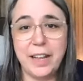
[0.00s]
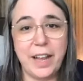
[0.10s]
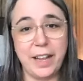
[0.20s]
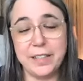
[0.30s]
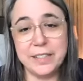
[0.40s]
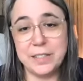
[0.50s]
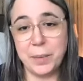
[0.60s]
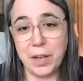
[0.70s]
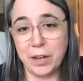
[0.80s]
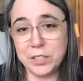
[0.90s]
And to be
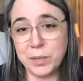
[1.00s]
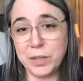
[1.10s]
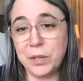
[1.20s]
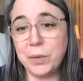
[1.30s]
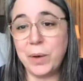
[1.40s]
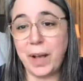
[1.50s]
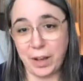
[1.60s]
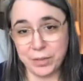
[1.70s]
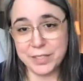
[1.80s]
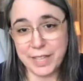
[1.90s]
honest with you,
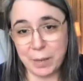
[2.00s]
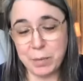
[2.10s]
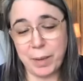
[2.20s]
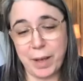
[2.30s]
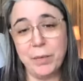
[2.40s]
how this came about